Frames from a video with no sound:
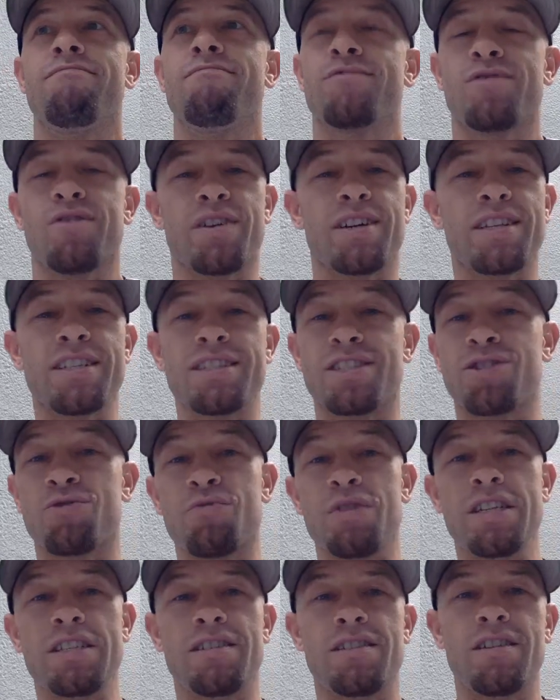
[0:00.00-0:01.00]
drinking
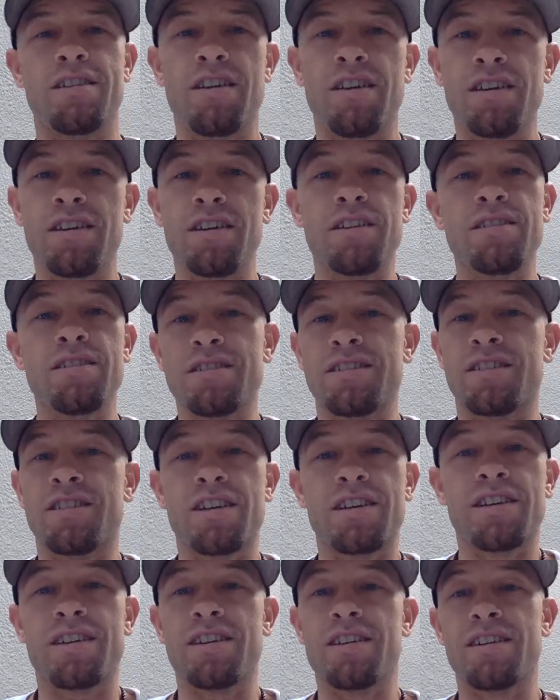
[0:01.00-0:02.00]
sweet tea, eating
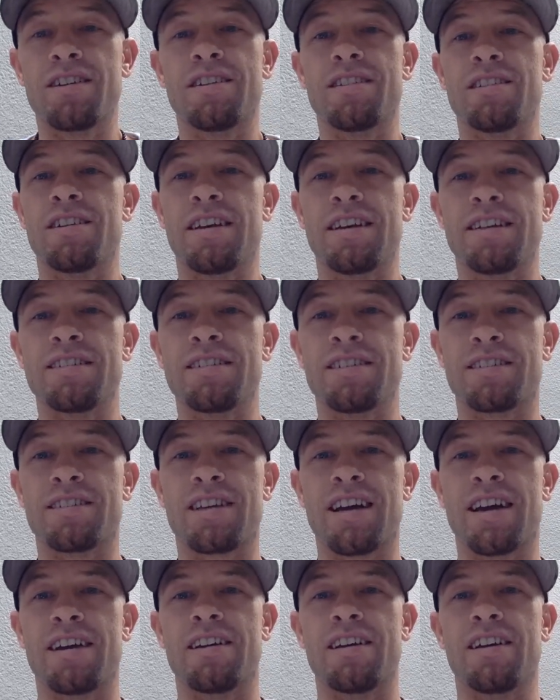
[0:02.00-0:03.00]
chicken, and just
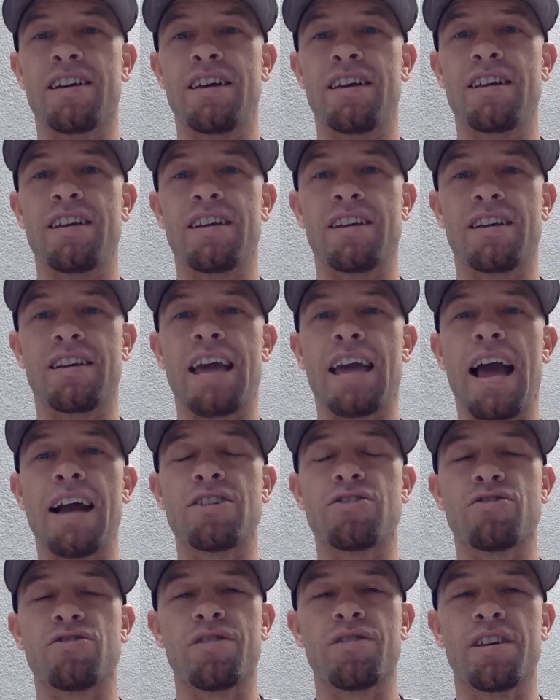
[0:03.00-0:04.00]
kind of
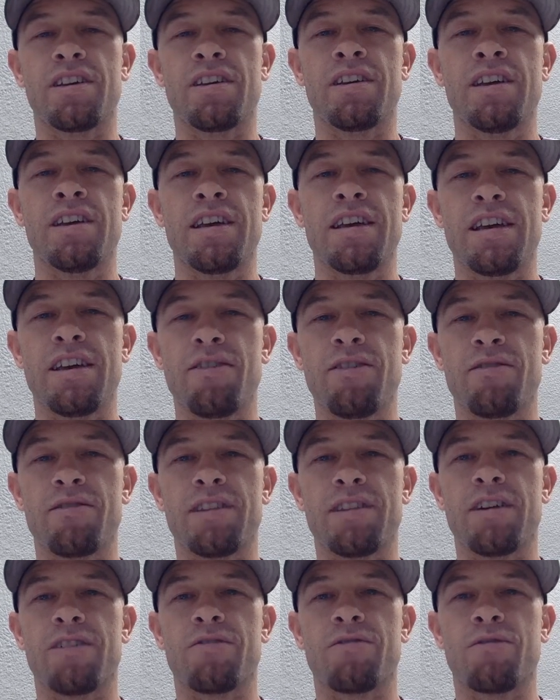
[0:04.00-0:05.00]
casually here and
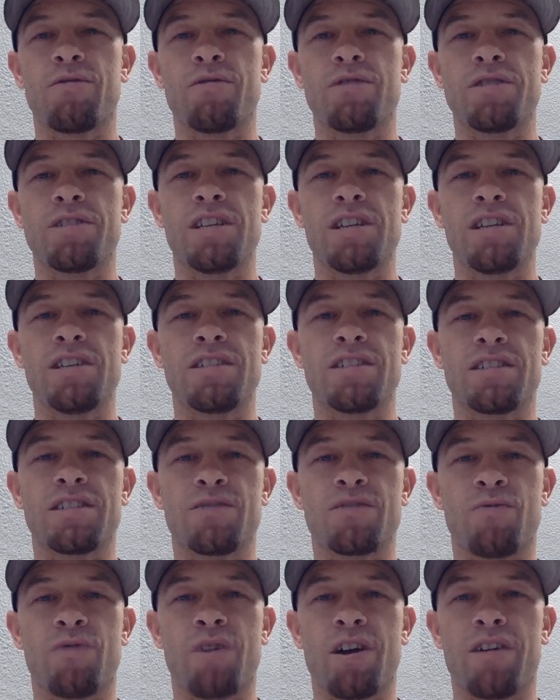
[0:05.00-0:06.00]
there throwing Jesus
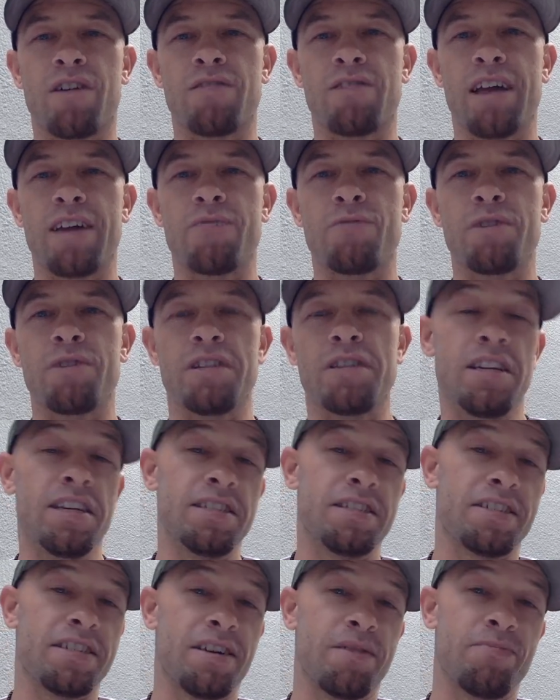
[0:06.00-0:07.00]
around like we
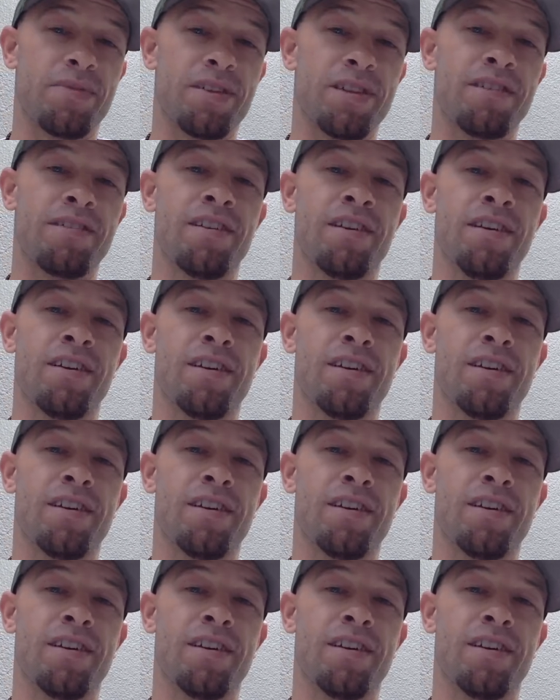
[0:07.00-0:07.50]
did something,